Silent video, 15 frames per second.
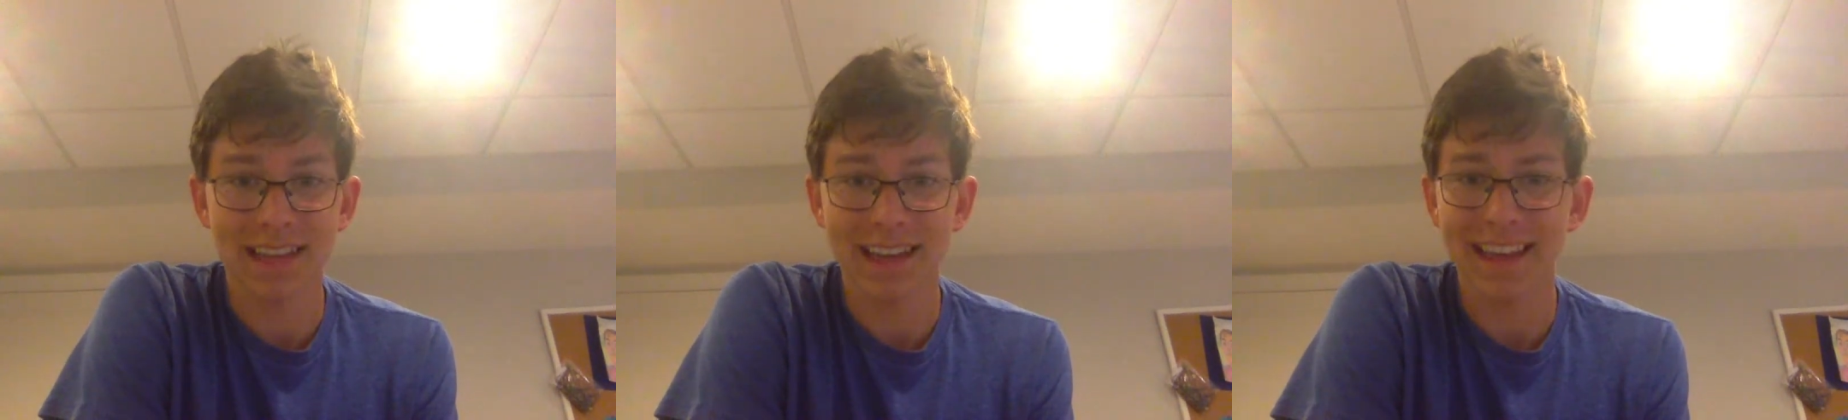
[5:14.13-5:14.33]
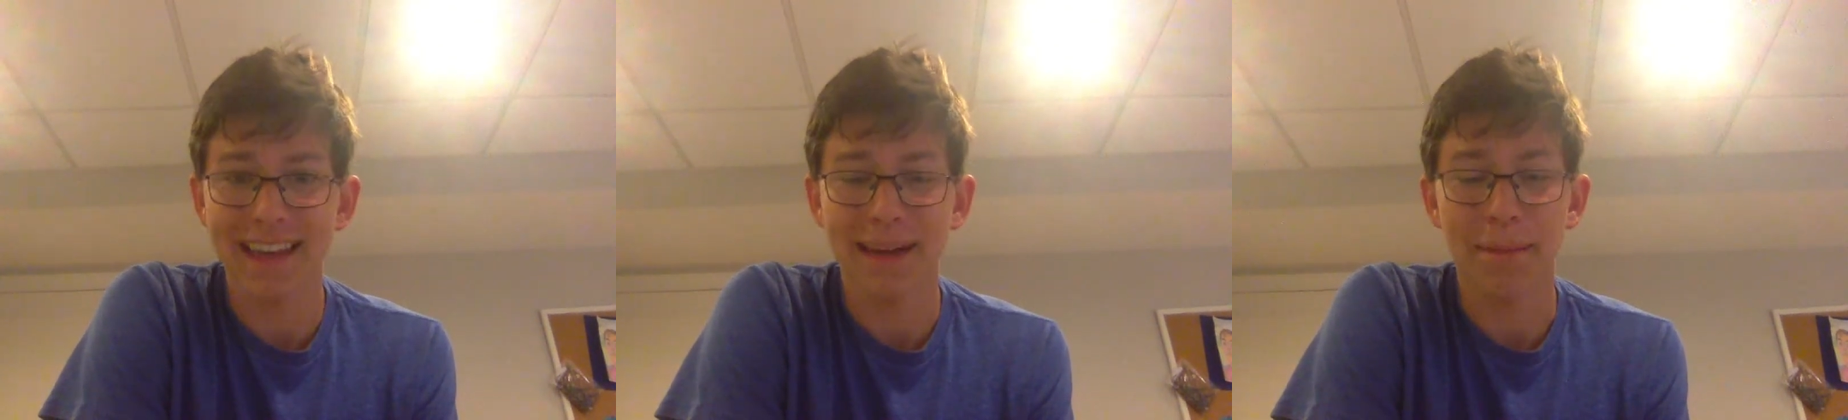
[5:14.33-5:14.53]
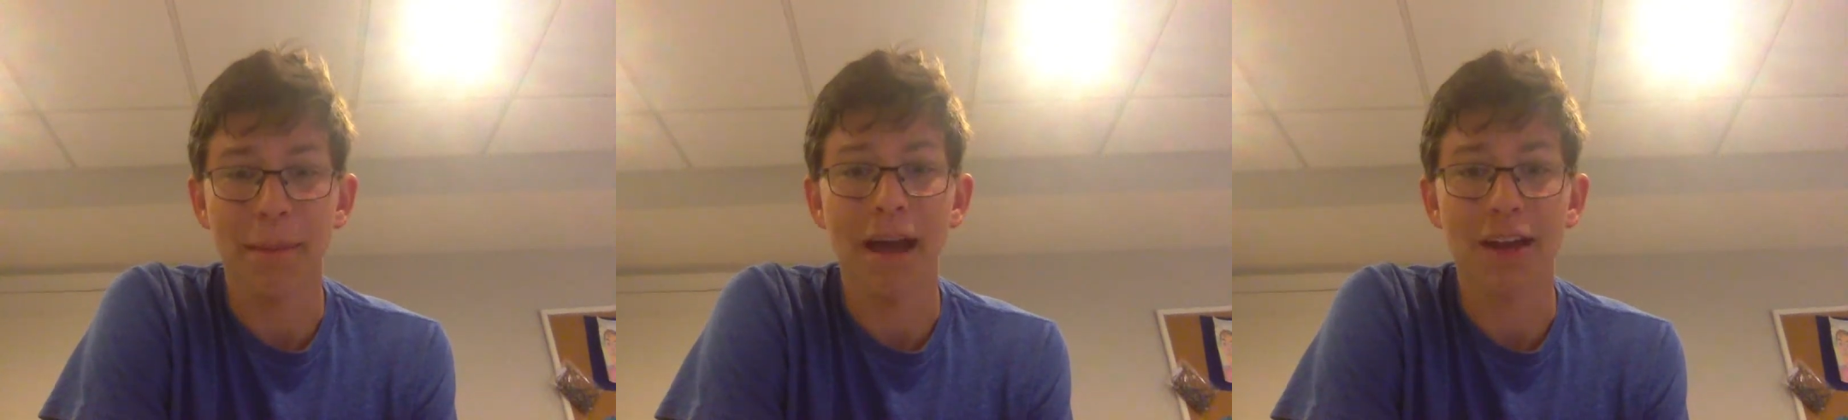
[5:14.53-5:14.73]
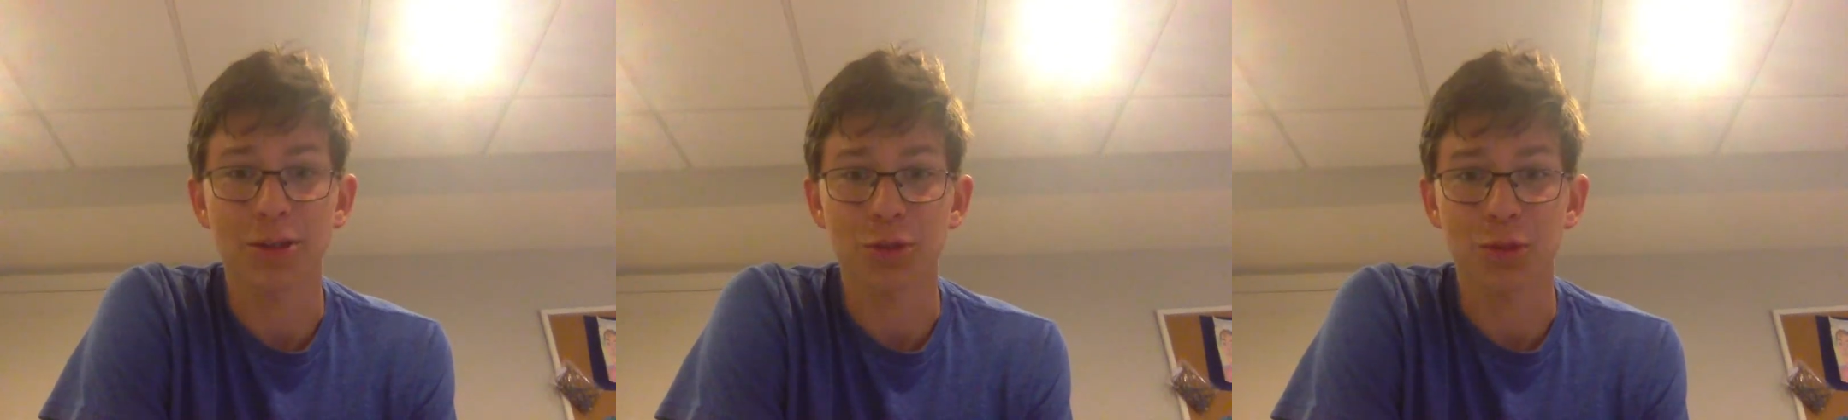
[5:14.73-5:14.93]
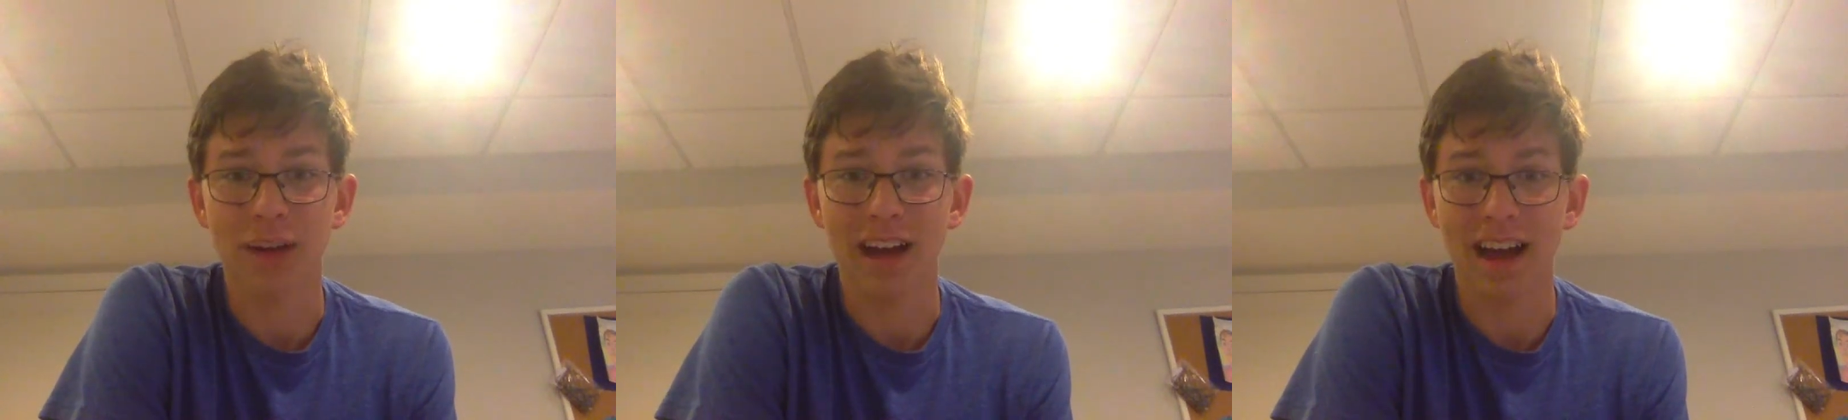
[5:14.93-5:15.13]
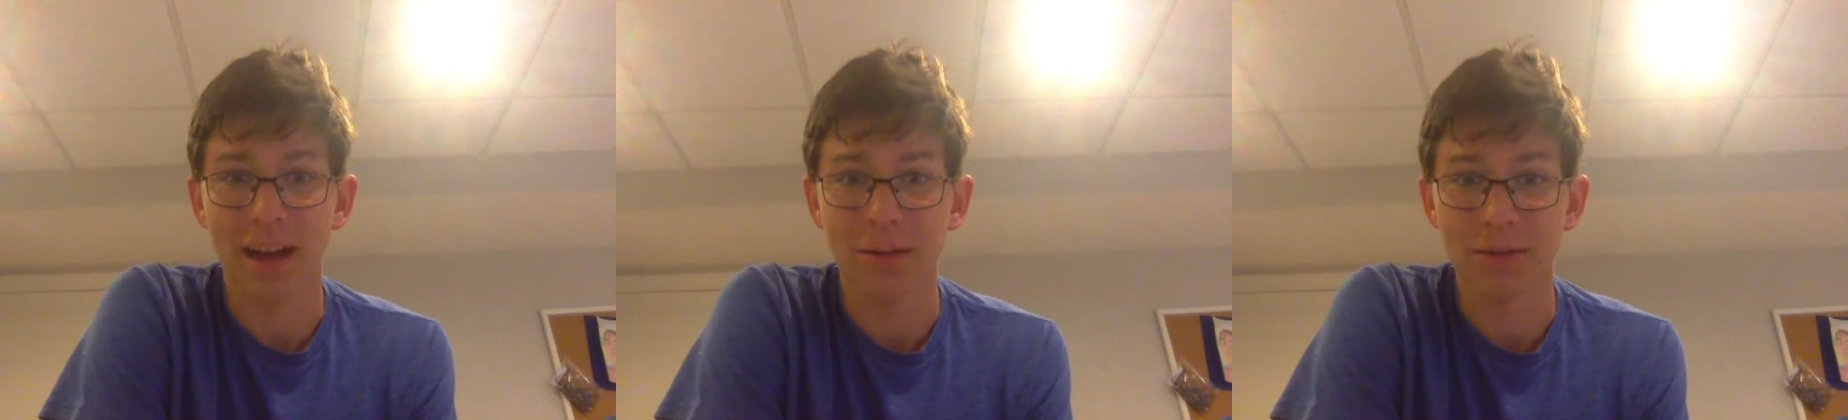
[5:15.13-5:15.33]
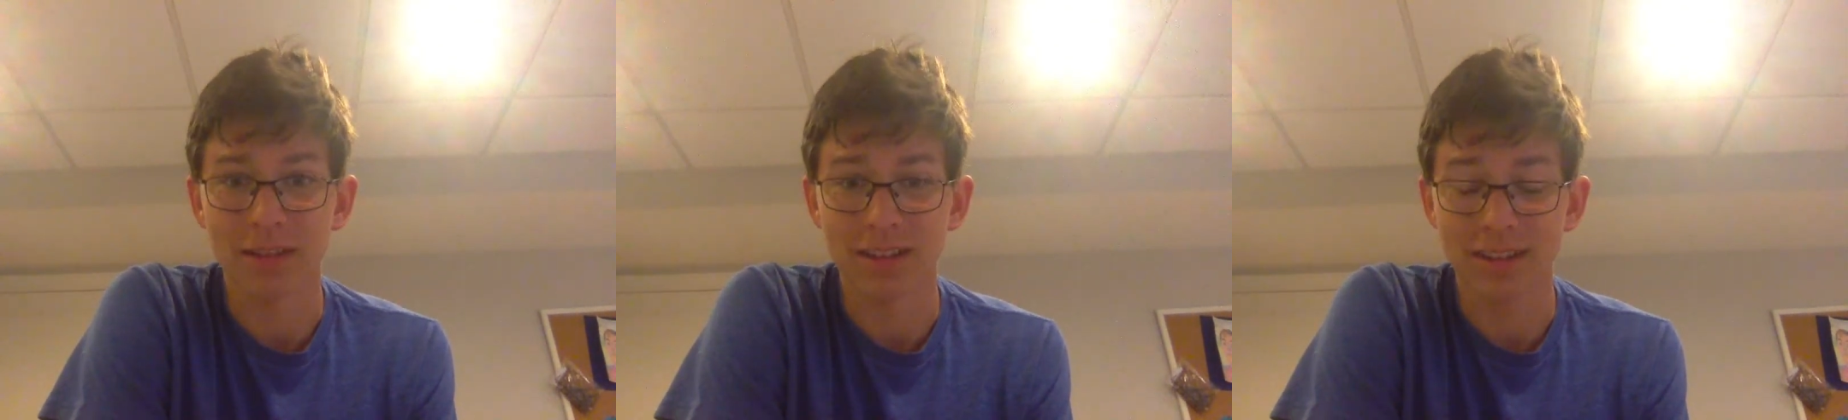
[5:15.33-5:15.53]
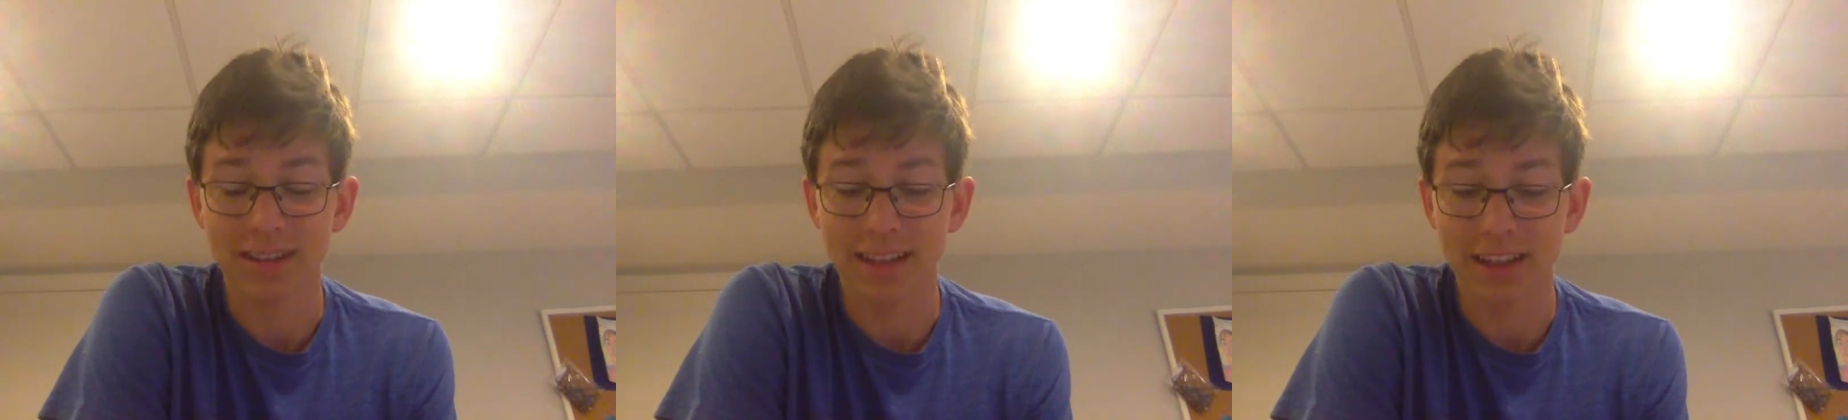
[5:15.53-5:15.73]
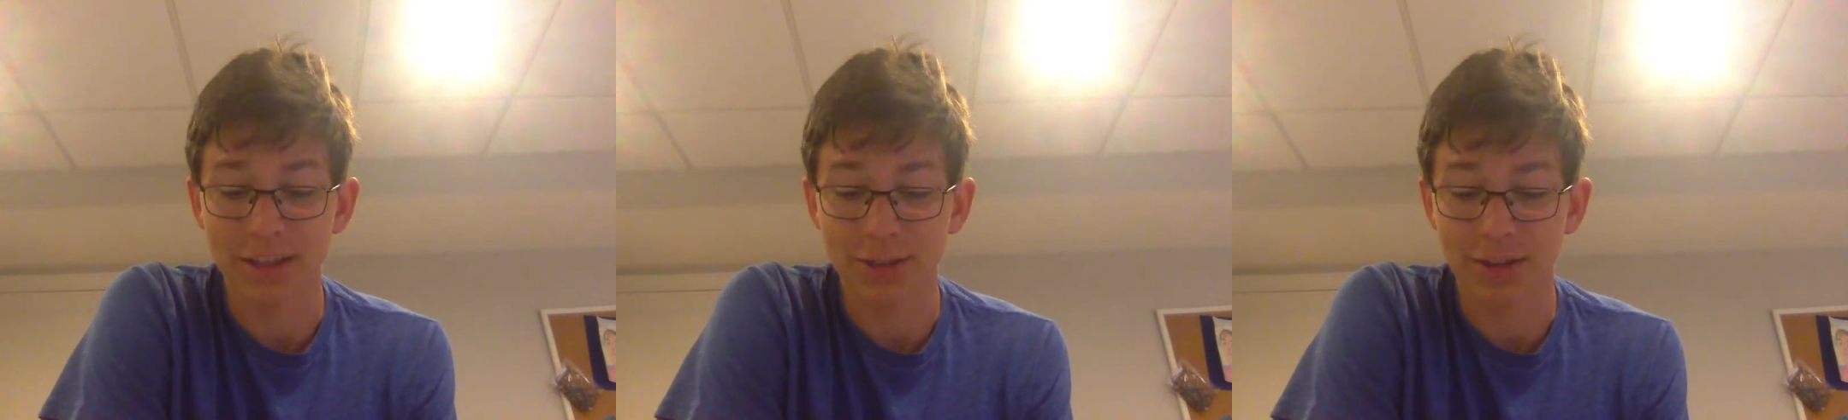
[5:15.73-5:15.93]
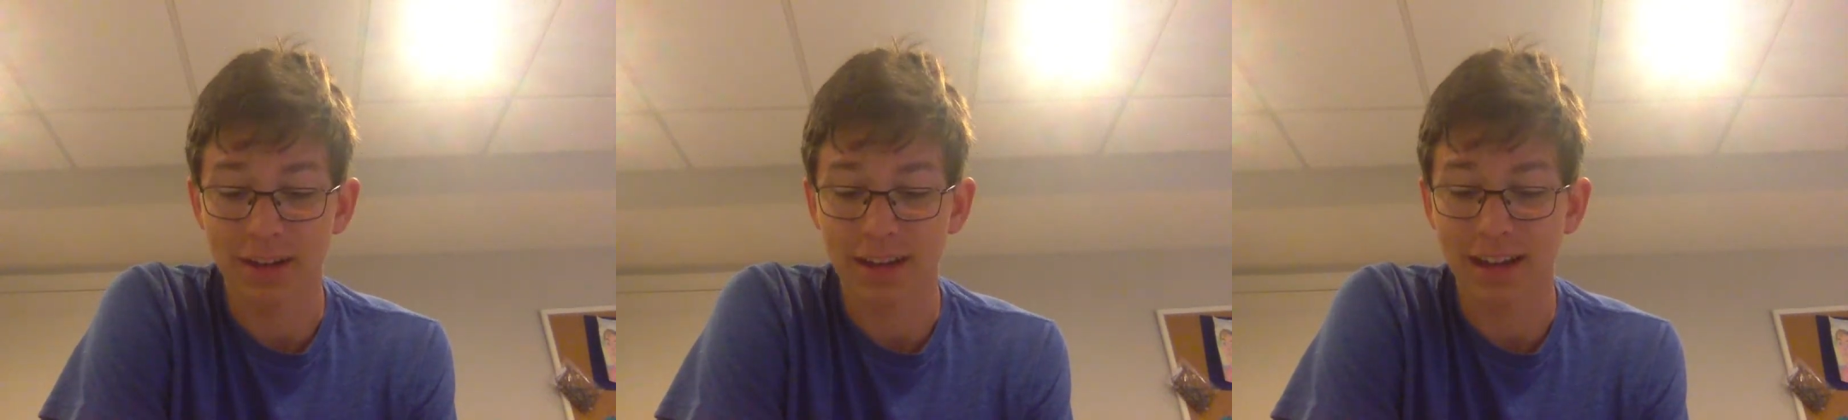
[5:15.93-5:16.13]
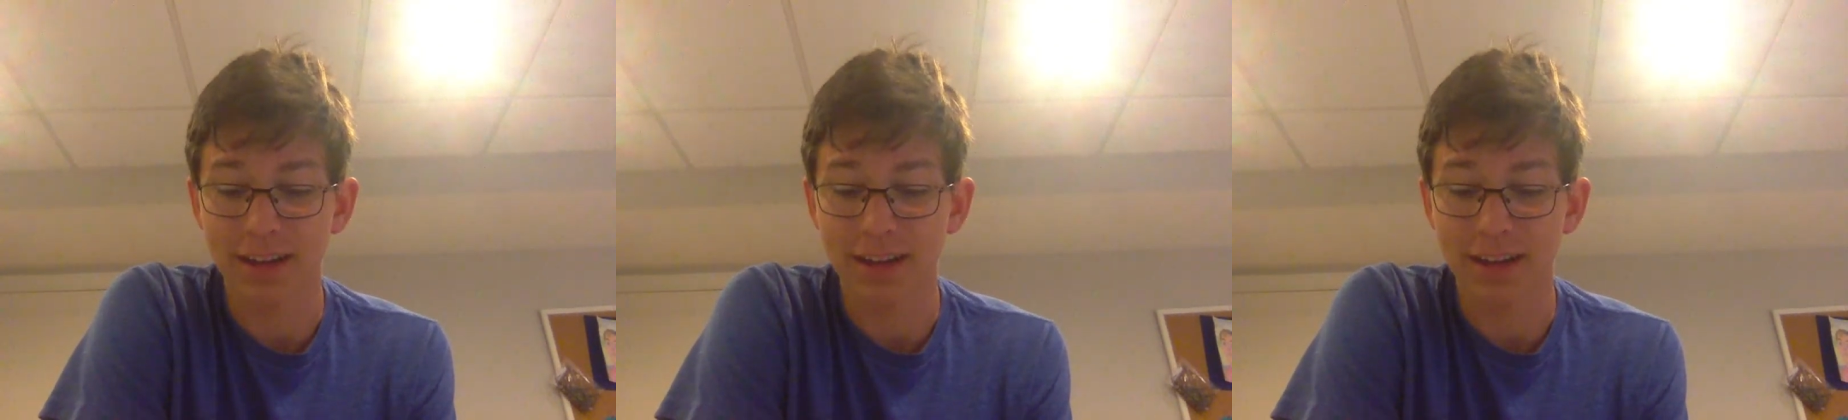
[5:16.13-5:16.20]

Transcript: I can't imagine what I would look like drunk.